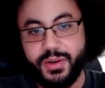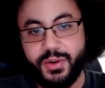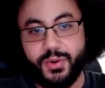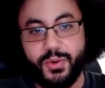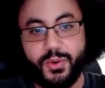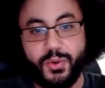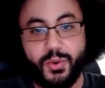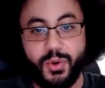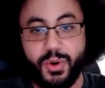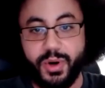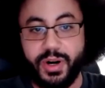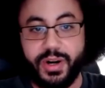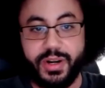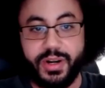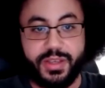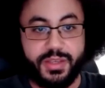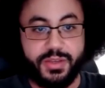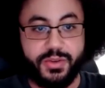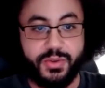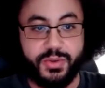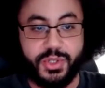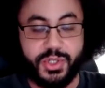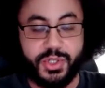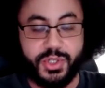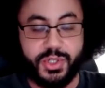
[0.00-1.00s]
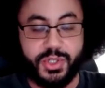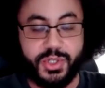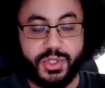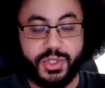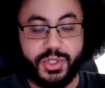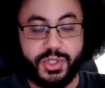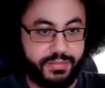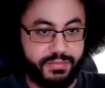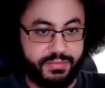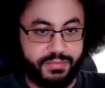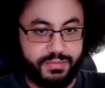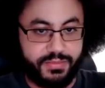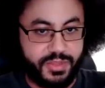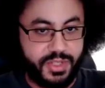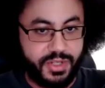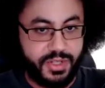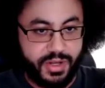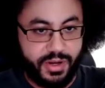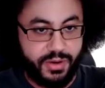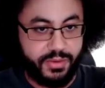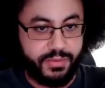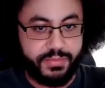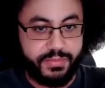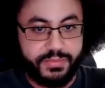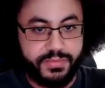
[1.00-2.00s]
or you should, you
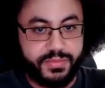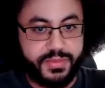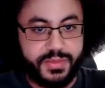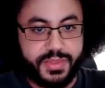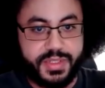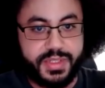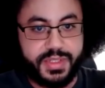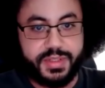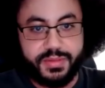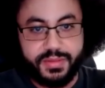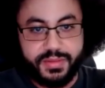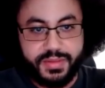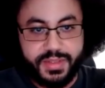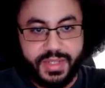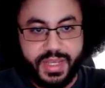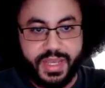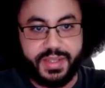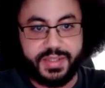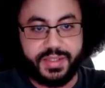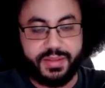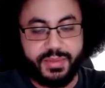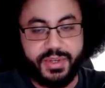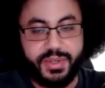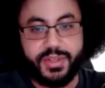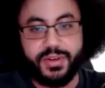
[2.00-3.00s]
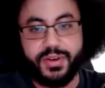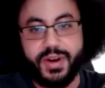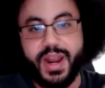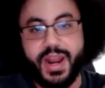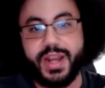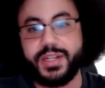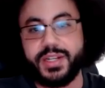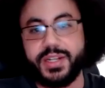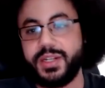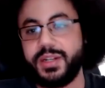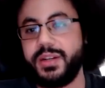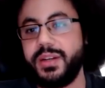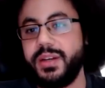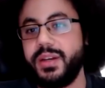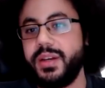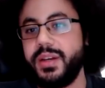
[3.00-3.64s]
know, take some other action.